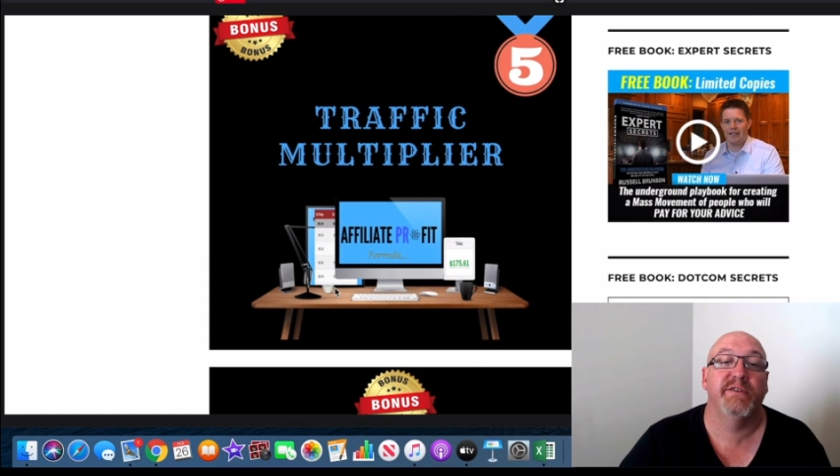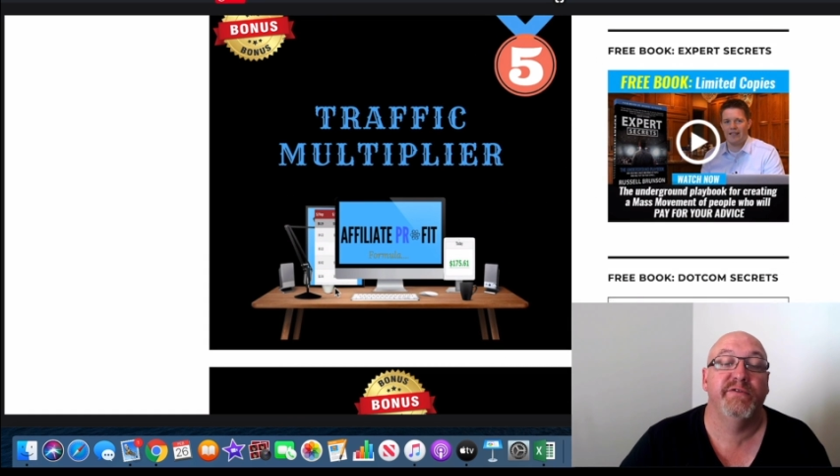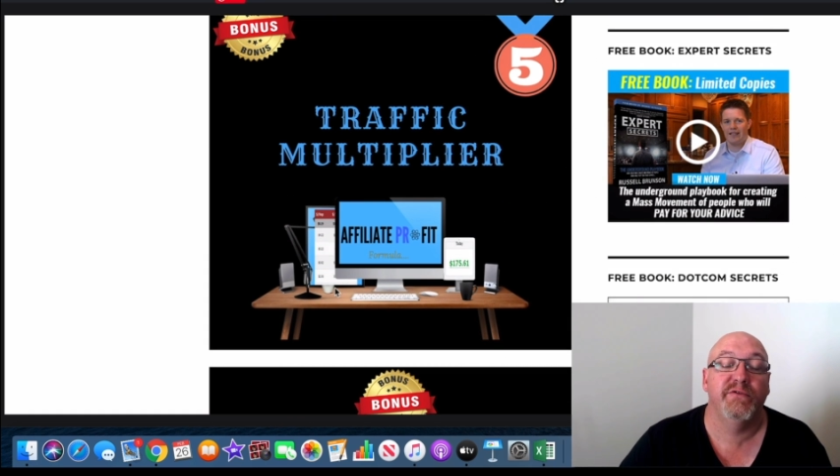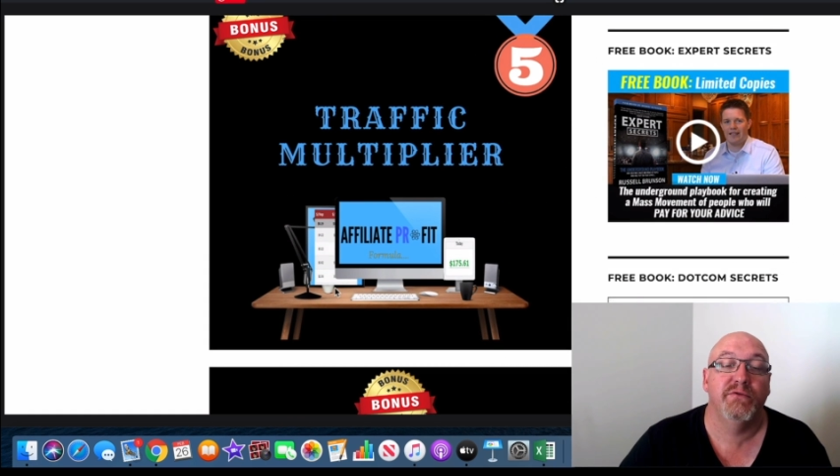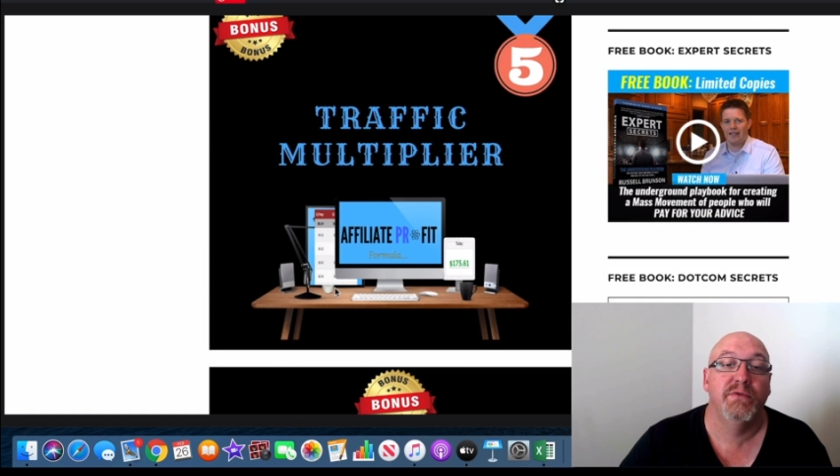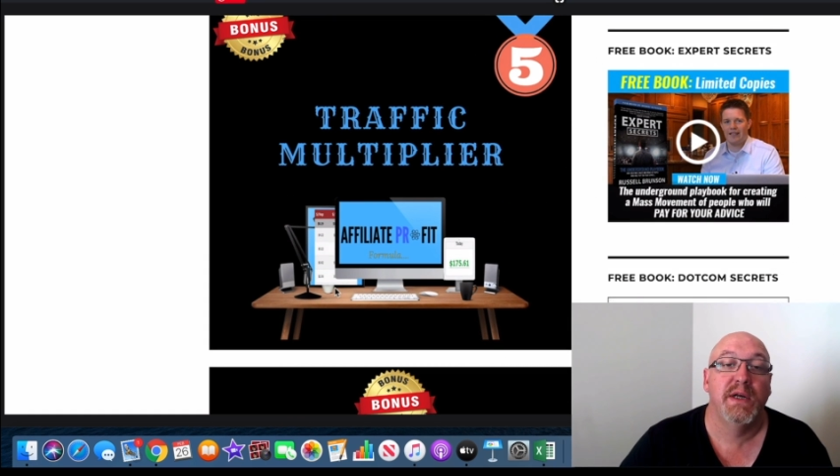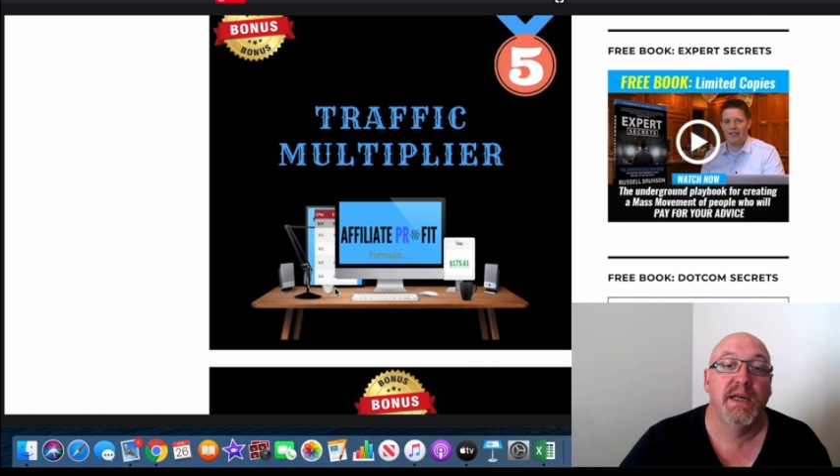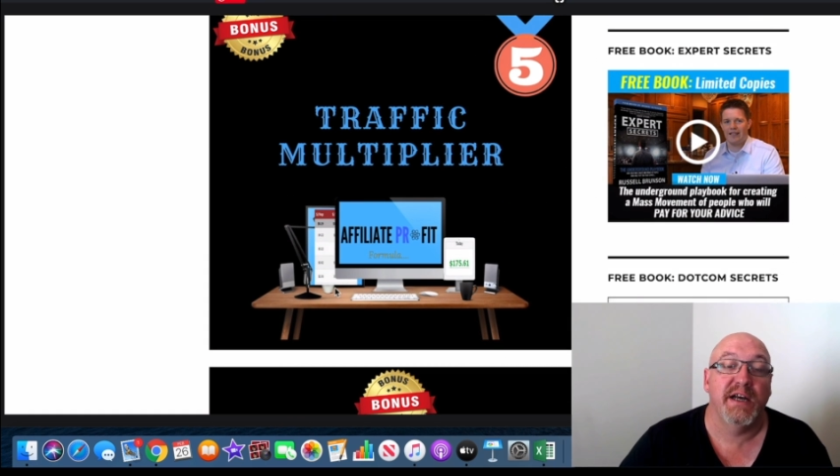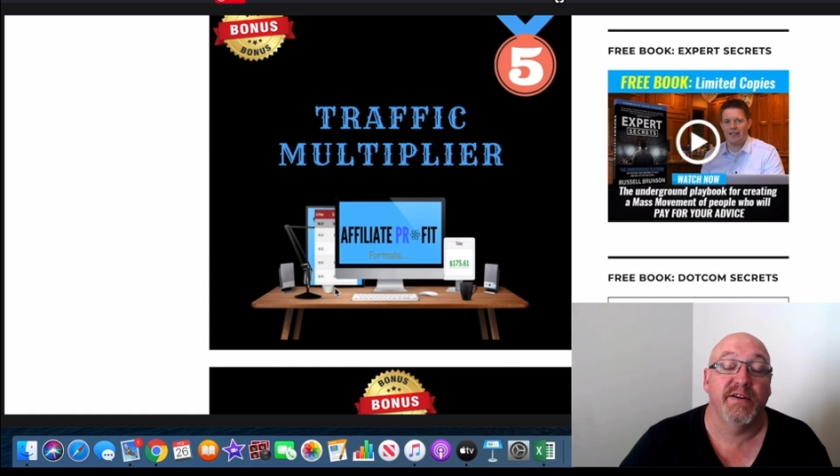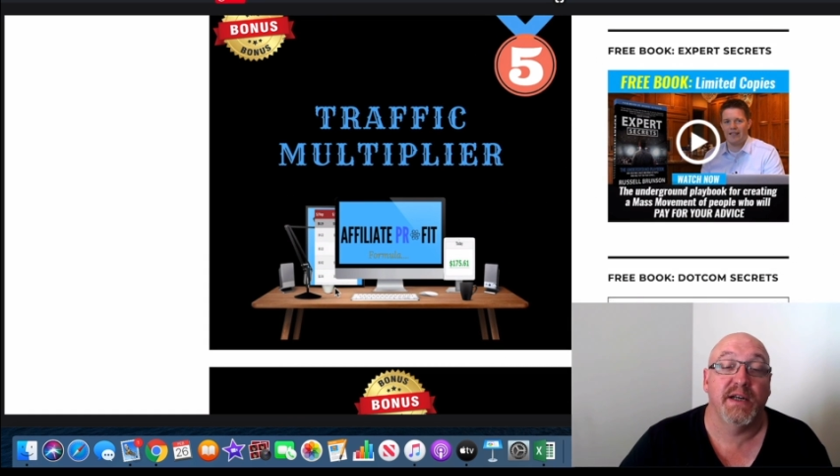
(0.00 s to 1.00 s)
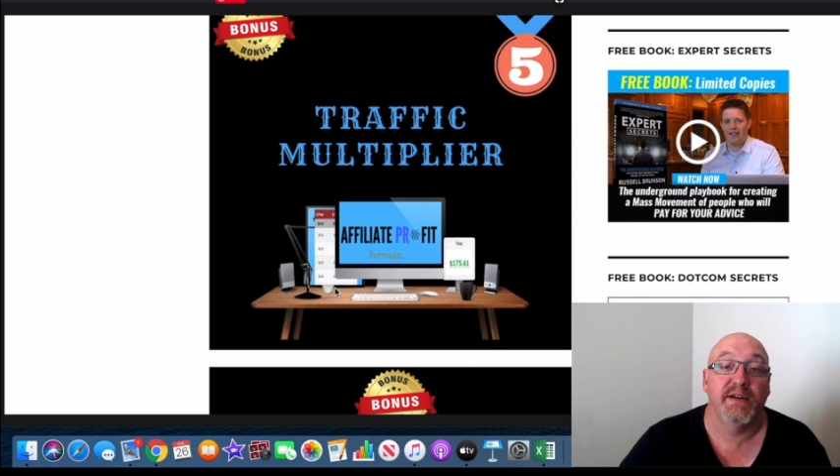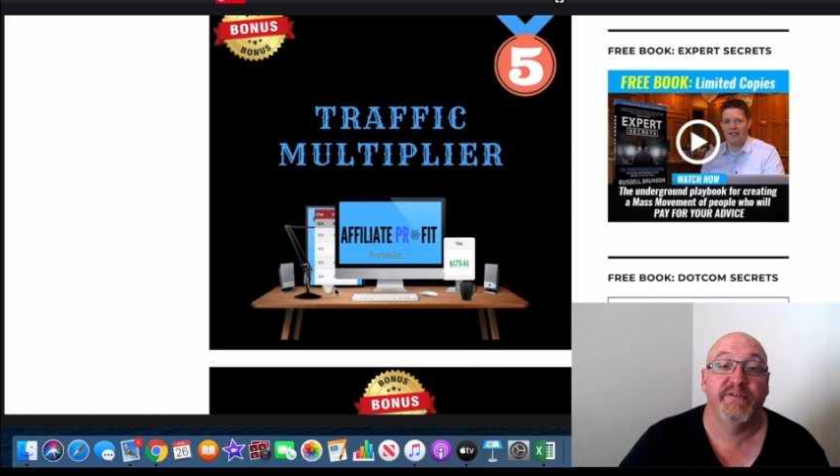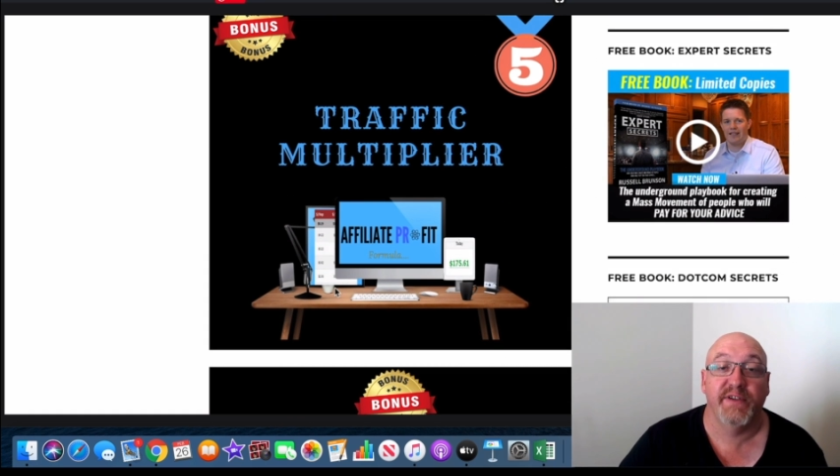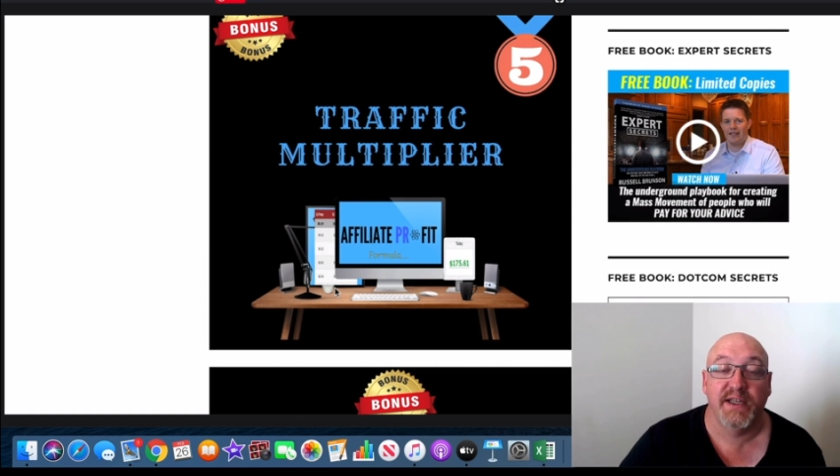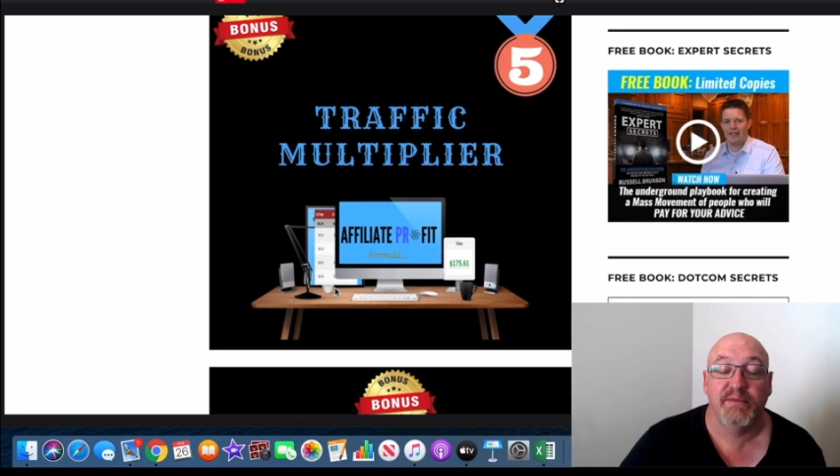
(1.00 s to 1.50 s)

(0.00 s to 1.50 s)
a full affiliate